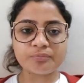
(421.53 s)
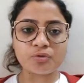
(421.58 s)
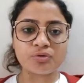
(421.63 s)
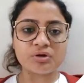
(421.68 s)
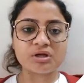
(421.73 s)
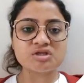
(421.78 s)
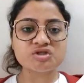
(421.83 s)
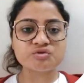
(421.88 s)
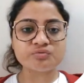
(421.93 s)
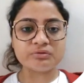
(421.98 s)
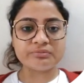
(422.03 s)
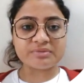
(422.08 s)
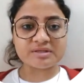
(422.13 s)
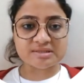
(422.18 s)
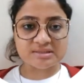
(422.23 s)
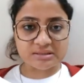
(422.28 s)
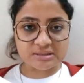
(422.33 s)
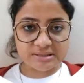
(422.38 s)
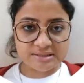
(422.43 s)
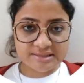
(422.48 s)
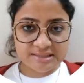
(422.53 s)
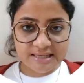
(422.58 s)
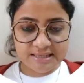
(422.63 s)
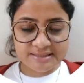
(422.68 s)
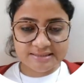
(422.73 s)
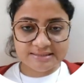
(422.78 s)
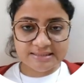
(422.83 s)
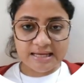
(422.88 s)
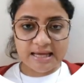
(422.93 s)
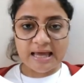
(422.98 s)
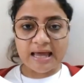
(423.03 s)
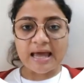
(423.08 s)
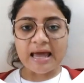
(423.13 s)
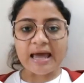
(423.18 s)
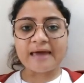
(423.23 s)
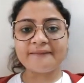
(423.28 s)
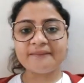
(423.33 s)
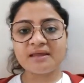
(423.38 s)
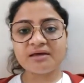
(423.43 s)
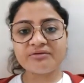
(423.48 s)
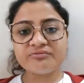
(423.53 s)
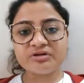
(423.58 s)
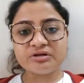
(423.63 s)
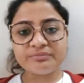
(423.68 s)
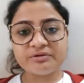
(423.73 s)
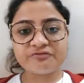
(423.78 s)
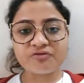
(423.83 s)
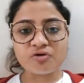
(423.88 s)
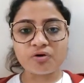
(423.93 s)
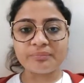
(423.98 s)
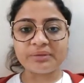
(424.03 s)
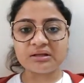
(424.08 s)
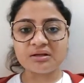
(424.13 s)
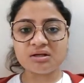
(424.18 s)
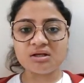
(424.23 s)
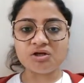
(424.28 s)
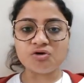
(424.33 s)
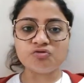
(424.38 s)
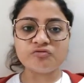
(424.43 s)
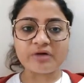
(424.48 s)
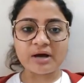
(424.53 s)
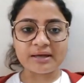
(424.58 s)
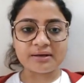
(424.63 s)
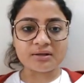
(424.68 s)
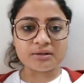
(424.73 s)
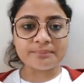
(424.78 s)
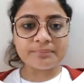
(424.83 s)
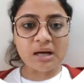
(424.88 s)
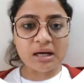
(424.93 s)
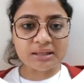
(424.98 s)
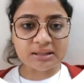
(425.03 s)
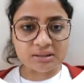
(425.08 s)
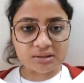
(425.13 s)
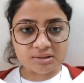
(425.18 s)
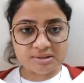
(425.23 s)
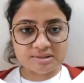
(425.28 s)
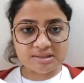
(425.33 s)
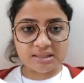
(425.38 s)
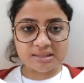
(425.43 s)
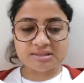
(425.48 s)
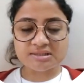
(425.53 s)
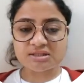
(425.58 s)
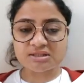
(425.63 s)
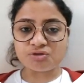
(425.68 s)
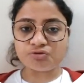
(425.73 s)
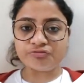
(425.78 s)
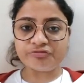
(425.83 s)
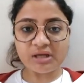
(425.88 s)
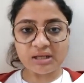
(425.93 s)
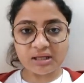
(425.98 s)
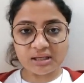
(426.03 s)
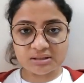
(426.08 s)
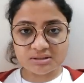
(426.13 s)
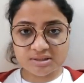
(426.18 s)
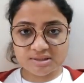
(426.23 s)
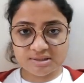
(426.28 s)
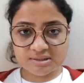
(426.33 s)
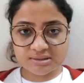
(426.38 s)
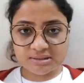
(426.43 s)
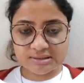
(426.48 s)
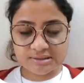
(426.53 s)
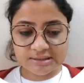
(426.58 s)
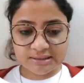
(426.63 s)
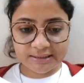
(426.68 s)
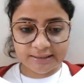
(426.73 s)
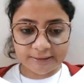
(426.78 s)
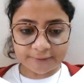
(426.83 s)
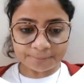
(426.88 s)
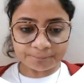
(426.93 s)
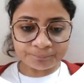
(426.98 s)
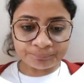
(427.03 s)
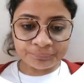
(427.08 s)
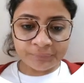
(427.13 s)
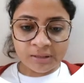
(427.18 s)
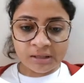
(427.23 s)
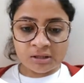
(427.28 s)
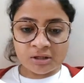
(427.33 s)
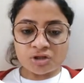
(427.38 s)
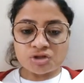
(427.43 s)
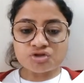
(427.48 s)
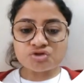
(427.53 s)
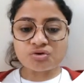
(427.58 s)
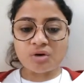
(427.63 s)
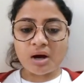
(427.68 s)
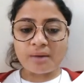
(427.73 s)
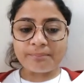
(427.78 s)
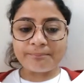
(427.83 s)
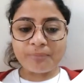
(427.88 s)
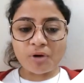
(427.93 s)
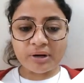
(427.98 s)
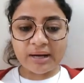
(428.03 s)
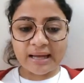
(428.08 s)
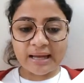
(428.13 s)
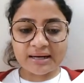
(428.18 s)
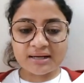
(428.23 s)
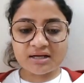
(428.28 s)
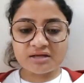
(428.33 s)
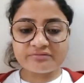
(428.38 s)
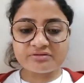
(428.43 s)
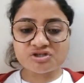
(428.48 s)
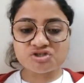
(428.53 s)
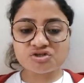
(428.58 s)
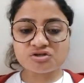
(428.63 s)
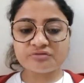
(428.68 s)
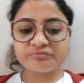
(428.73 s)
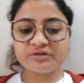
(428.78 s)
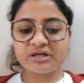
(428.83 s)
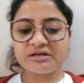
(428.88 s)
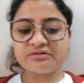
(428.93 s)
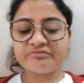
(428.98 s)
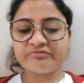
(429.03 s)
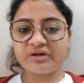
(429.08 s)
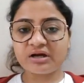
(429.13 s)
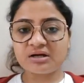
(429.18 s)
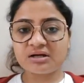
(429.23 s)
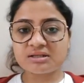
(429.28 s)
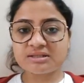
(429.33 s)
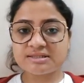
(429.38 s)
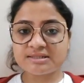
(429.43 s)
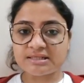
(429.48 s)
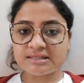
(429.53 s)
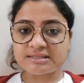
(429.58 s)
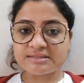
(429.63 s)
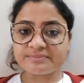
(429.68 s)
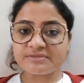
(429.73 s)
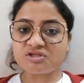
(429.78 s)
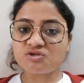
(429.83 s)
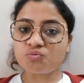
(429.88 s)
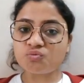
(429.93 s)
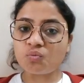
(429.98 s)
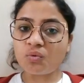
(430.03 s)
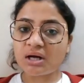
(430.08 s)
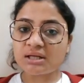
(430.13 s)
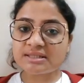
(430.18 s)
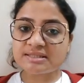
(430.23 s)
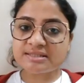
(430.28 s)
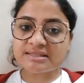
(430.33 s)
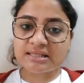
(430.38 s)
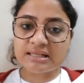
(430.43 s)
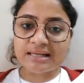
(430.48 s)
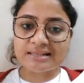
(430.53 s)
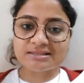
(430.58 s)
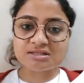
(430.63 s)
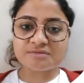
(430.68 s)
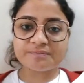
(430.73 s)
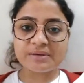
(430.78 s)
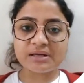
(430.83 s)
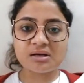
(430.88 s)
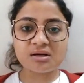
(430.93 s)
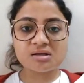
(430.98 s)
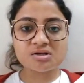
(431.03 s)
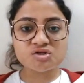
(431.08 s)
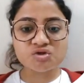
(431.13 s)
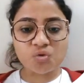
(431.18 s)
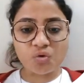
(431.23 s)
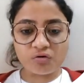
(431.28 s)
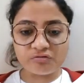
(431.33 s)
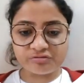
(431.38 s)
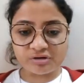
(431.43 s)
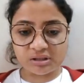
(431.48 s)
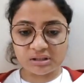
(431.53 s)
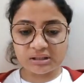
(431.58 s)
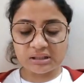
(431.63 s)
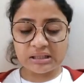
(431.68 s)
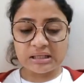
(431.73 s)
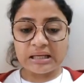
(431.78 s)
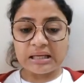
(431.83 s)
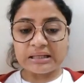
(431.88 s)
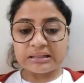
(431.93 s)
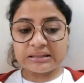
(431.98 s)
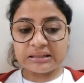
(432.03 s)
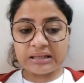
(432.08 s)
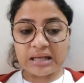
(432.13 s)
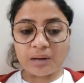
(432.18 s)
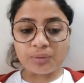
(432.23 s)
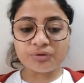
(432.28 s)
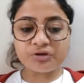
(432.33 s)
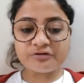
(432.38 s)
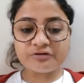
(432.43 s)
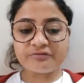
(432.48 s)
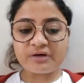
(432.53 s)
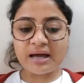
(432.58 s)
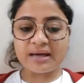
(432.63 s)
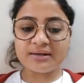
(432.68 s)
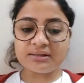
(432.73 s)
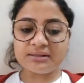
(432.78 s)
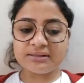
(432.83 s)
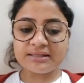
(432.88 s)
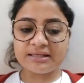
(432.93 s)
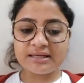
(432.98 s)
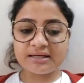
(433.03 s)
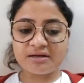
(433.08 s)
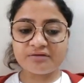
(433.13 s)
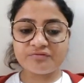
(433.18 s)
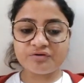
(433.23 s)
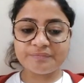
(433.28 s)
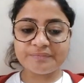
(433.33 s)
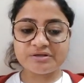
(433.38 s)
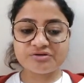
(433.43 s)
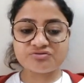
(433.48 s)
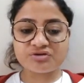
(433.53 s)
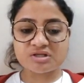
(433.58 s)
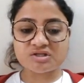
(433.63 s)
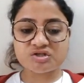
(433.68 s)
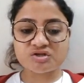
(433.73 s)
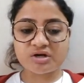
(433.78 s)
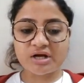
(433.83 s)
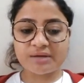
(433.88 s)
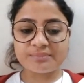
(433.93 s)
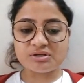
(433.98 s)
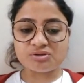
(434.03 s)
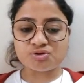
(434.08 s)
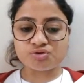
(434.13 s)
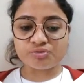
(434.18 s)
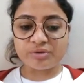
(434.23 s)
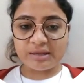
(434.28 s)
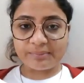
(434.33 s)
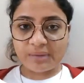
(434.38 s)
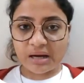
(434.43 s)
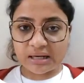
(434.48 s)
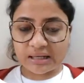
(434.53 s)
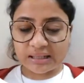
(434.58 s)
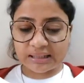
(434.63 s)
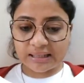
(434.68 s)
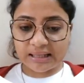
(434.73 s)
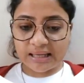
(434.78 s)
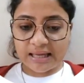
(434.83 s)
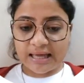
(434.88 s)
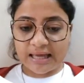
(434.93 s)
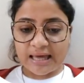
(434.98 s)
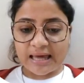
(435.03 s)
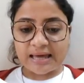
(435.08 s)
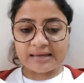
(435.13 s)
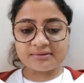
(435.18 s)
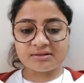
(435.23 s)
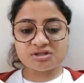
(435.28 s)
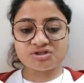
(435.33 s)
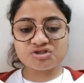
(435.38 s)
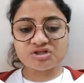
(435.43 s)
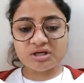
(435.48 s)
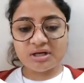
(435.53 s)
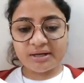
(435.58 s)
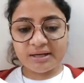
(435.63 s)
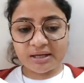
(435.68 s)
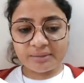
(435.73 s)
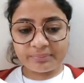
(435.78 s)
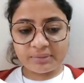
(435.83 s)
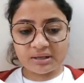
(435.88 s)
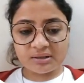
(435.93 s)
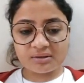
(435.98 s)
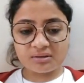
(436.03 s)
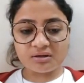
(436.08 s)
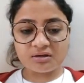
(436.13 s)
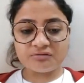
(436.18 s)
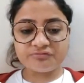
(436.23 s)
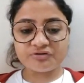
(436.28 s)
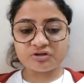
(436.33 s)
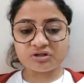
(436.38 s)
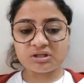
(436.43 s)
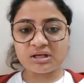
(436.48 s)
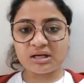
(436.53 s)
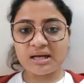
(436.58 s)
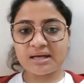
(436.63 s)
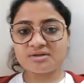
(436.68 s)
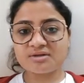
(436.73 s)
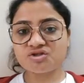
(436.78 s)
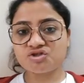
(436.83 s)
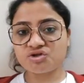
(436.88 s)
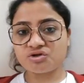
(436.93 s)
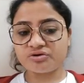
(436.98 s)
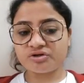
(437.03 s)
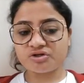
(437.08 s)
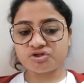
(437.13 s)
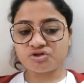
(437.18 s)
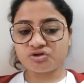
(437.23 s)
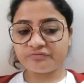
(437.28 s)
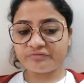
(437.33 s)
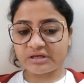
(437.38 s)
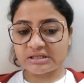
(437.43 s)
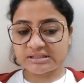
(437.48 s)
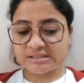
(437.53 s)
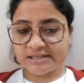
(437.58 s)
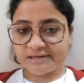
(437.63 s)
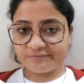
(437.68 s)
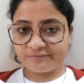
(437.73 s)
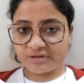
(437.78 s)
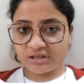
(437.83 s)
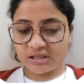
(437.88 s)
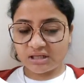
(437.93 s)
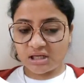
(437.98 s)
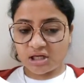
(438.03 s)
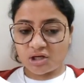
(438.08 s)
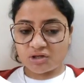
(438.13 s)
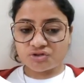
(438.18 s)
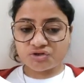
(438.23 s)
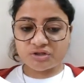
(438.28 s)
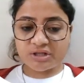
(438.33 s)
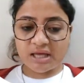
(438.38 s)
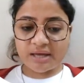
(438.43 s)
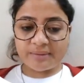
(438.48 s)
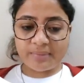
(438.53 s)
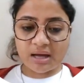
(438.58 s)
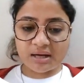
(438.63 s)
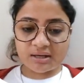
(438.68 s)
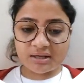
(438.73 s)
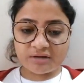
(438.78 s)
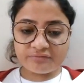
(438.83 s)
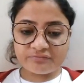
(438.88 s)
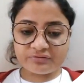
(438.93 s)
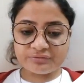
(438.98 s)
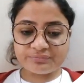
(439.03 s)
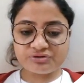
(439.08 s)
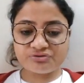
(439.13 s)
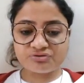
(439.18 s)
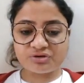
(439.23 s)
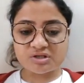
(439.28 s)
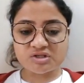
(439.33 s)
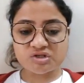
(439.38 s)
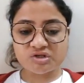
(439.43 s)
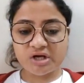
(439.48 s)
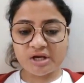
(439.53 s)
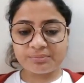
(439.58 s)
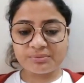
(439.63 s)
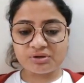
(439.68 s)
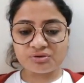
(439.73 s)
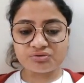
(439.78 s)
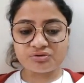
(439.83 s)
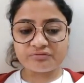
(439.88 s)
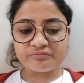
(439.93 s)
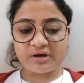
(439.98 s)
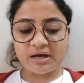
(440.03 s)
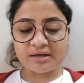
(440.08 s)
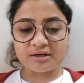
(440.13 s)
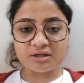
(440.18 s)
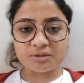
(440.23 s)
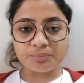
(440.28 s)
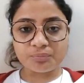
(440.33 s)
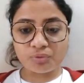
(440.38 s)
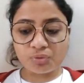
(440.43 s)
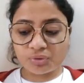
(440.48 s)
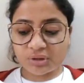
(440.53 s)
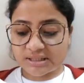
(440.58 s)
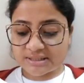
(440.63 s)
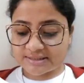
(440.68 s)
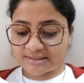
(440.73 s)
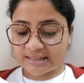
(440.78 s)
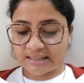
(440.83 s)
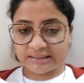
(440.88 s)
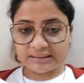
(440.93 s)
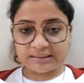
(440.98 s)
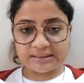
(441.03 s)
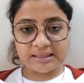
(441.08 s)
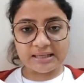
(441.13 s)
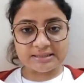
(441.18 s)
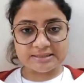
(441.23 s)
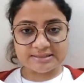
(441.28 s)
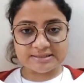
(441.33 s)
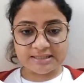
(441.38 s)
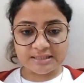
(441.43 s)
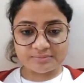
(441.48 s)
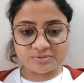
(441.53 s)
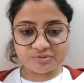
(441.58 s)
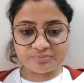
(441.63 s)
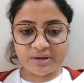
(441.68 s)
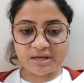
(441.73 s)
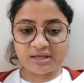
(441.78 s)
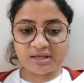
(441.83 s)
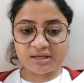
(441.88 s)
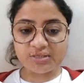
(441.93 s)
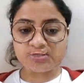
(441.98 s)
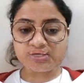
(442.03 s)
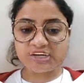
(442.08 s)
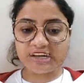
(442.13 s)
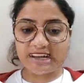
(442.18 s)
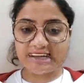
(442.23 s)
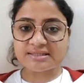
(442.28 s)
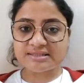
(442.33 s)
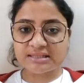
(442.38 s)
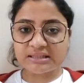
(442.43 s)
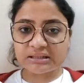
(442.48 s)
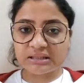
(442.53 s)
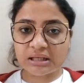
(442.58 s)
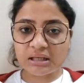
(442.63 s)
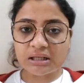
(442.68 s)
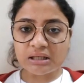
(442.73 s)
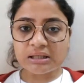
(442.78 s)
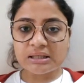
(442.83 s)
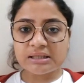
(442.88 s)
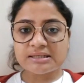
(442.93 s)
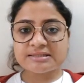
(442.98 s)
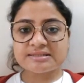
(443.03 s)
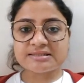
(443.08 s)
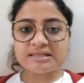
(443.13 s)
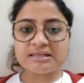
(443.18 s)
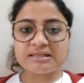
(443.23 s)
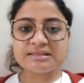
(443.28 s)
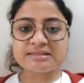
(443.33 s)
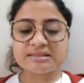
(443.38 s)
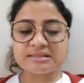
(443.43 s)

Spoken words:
proteins will be synthesized and they will be forming the new viral particles, that is new variants, isn't it? So upon activation of the infected cells, means once the latent period is over, now the viral DNA will be transcribed into mRNA and the genetic material for the next generation of HIV. So the mRNA will be transcribed into the viral proteins and the enzymes by utilizing the cell,